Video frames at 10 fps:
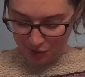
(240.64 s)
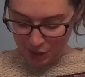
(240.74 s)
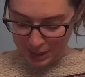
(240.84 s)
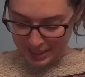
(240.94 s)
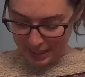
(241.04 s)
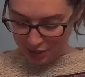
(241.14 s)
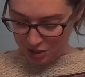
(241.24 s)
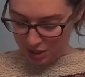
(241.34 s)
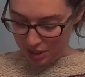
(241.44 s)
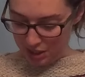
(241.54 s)
each
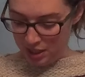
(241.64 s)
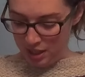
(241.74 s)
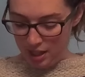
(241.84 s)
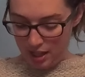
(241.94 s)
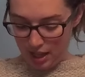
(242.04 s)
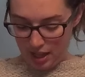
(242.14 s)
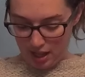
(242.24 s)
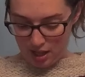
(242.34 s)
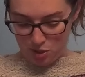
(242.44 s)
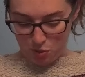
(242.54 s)
section,
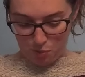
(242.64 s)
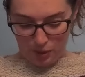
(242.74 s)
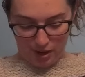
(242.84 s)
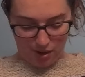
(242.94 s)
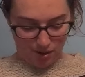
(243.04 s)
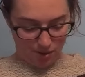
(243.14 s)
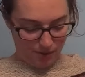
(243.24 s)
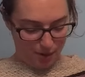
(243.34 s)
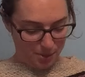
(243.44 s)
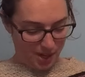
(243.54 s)
and where the
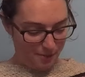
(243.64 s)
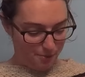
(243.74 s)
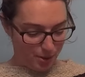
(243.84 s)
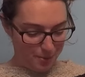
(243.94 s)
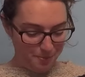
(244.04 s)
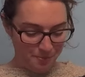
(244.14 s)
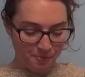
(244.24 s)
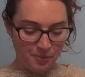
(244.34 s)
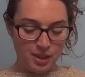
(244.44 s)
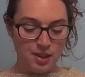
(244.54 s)
fiber came from.
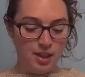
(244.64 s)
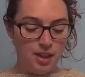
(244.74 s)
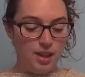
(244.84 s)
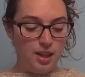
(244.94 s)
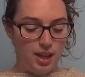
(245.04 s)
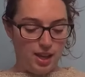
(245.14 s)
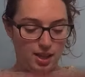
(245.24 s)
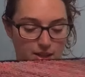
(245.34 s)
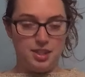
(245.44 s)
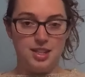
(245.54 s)

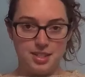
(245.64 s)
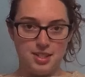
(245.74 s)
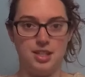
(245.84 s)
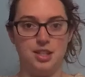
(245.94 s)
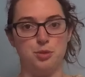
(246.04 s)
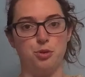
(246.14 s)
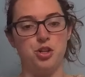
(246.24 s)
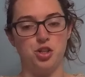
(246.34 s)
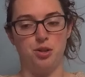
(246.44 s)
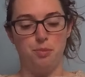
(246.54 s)
And this is the
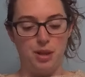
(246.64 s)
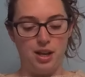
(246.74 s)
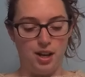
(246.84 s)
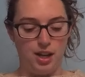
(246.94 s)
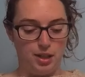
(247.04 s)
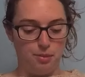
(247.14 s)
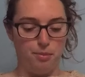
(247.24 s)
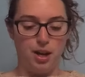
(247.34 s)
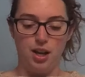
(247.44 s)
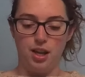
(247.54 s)
inspiration behind
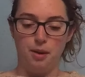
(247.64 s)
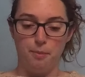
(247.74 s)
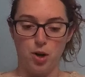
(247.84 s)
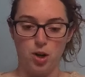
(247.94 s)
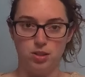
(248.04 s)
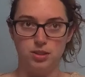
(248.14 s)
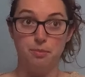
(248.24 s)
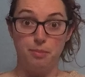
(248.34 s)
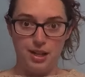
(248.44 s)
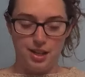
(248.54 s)
my Marled
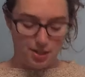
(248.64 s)
Mania